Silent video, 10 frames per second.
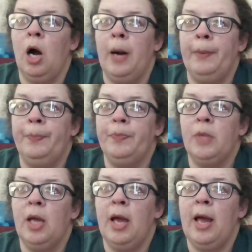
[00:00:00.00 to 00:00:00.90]
and
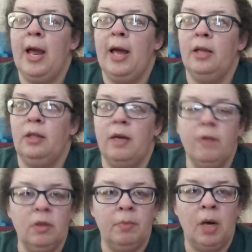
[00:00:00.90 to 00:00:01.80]

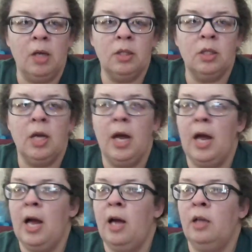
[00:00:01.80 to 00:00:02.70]
they're in the bus,
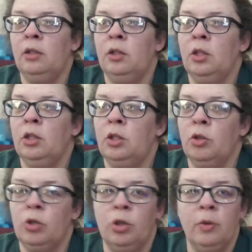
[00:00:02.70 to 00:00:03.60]
and
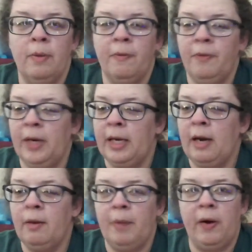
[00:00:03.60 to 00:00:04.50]
there's two of them
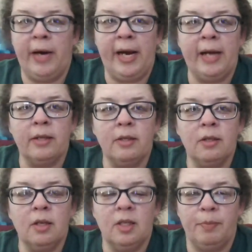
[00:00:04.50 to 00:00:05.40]
freaking out about
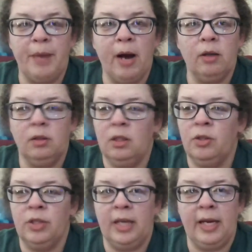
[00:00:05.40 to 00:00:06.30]
ants because apparently
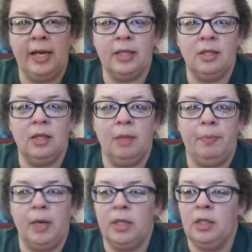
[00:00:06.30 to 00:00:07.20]
there's ants in
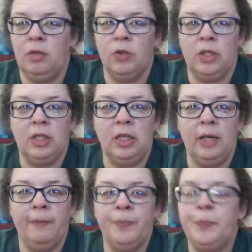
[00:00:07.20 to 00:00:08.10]
the bus near the
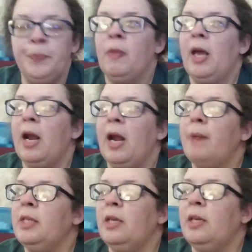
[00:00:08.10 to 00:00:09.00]
seat. And
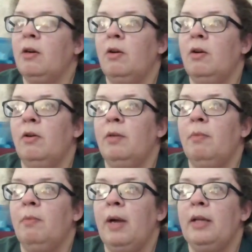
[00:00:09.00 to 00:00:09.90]
I'm sitting there
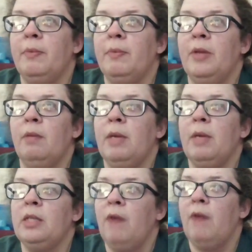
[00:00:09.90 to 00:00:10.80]
going, I'm thinking to
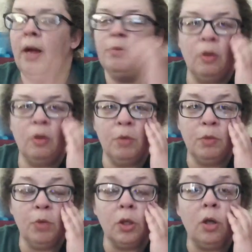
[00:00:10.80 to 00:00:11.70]
myself, I'm so
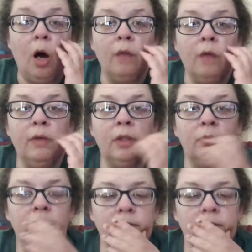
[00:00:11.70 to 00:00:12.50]
much more tolerant